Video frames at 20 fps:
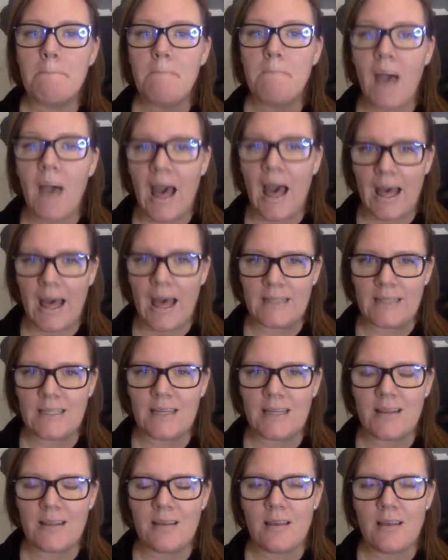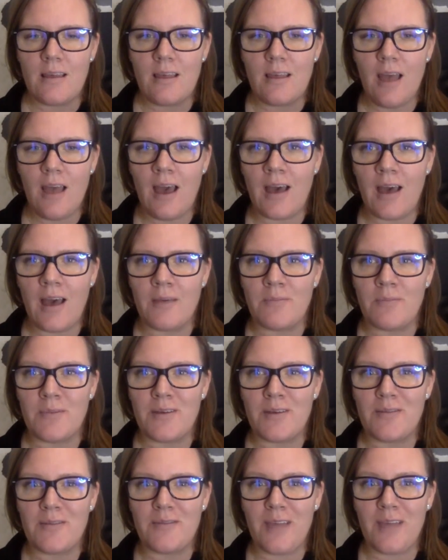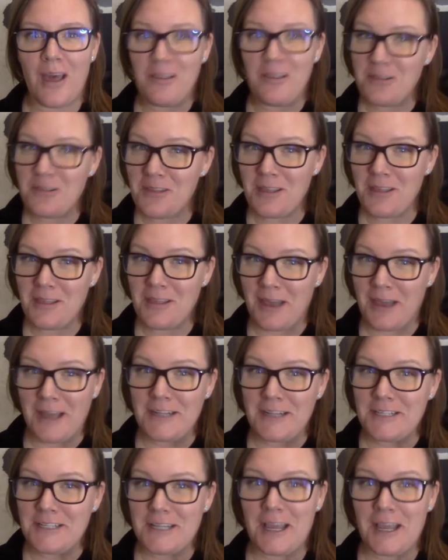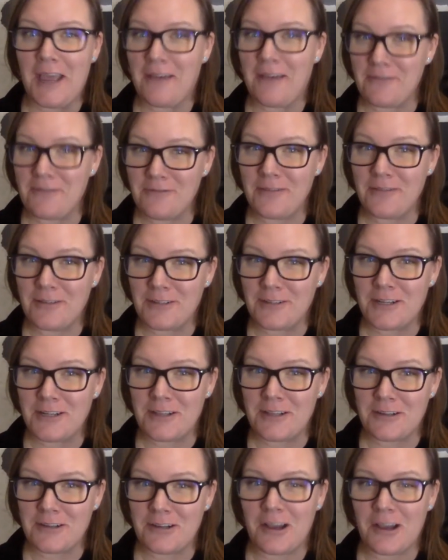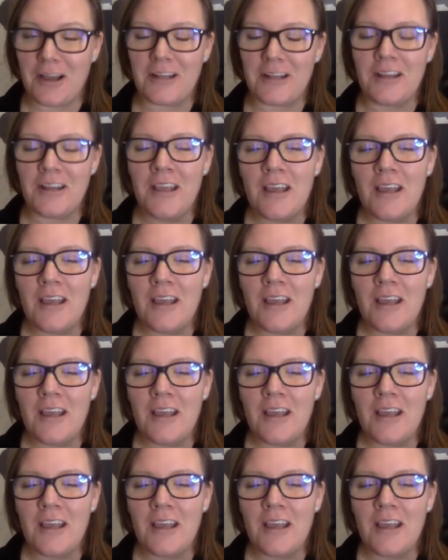But other than that, I haven't found another con.